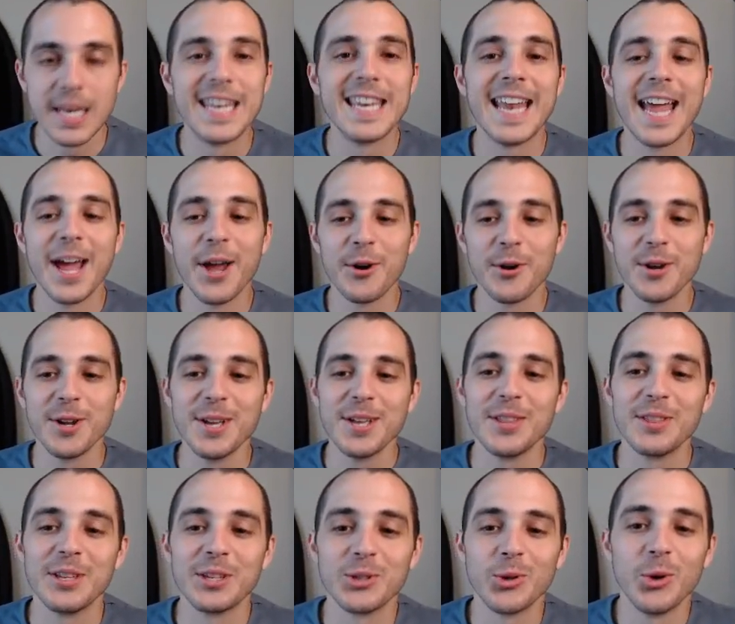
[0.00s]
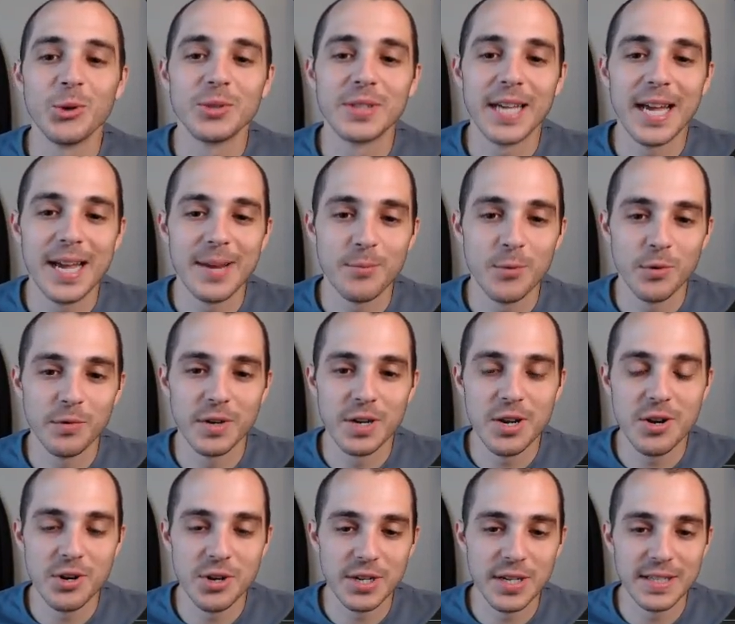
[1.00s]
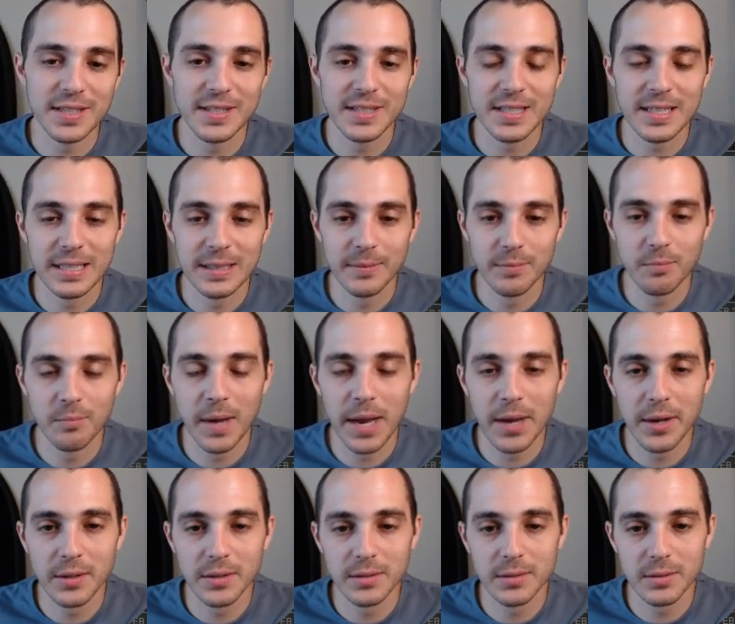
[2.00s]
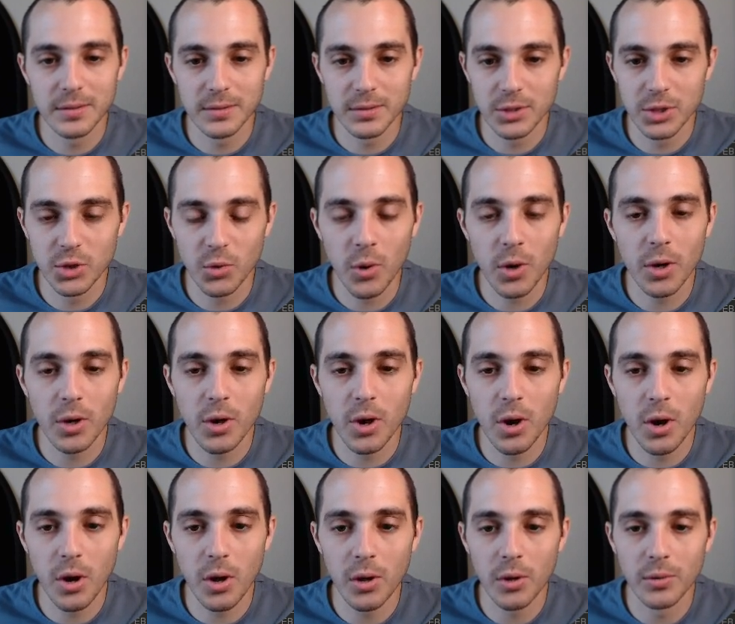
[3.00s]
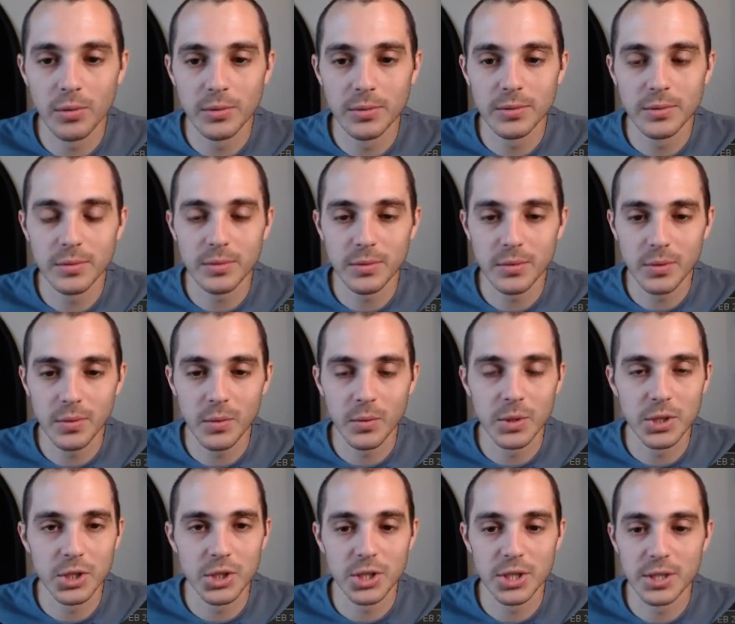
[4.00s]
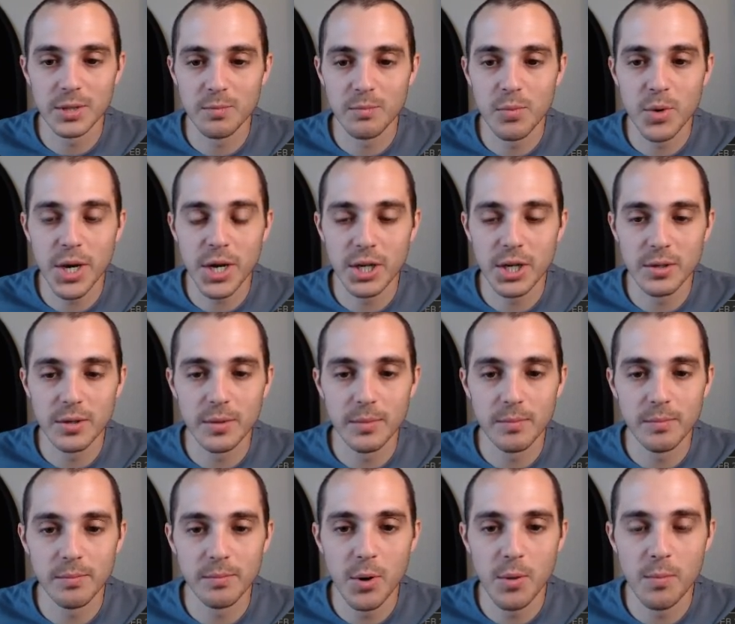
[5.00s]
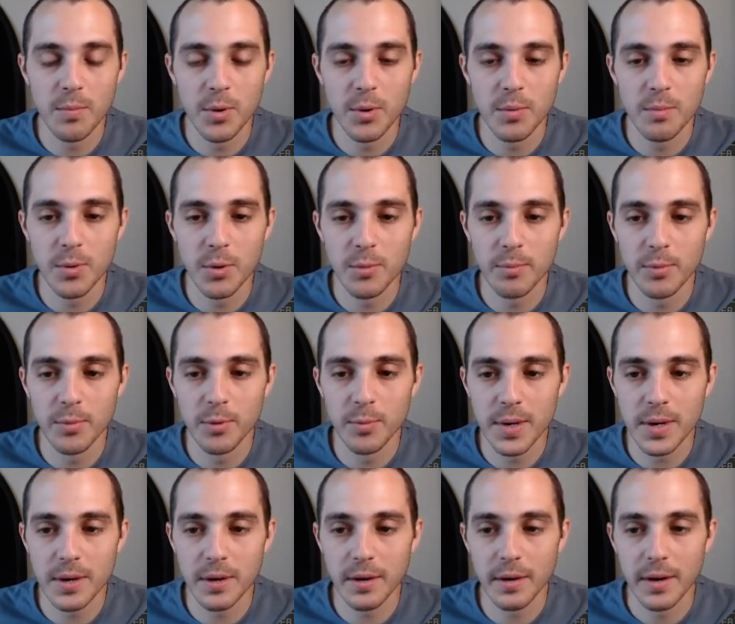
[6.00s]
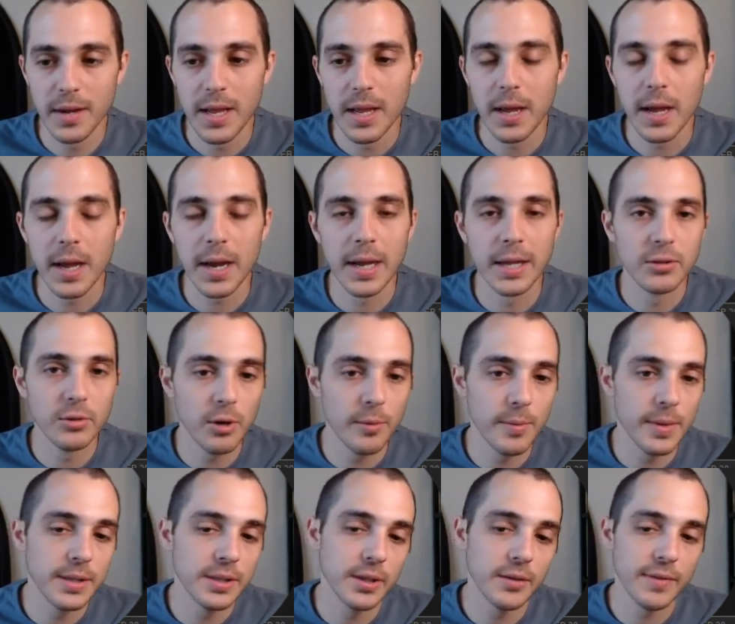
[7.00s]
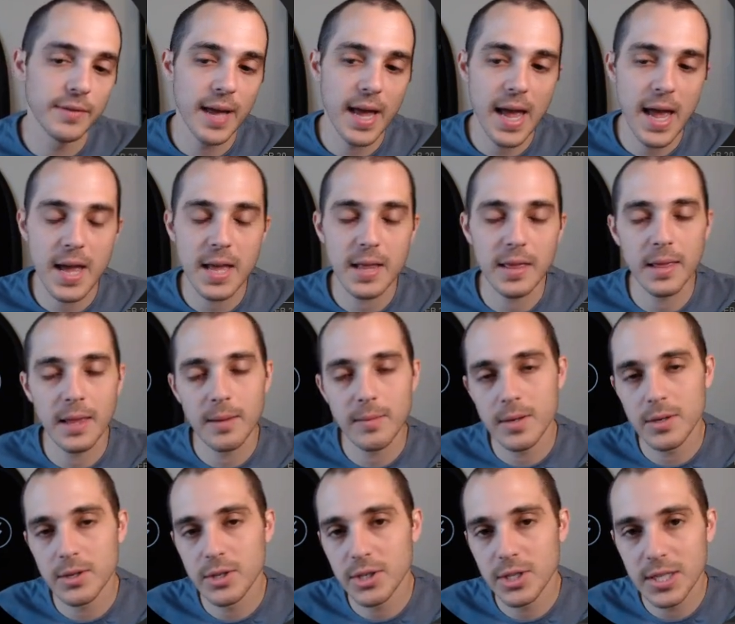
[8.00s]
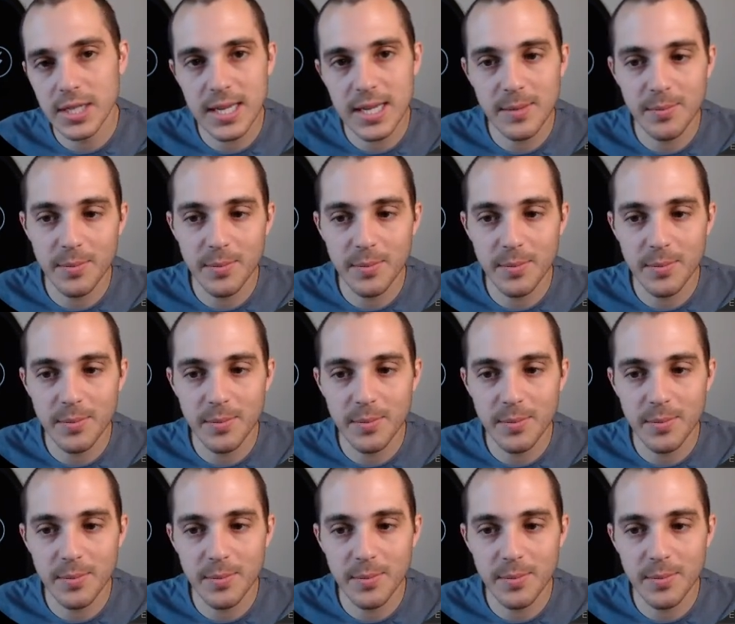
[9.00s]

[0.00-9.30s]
now this whole time over here, you can see my short call was just breached. Boom, boom, boom, boom here. And I told myself, let me just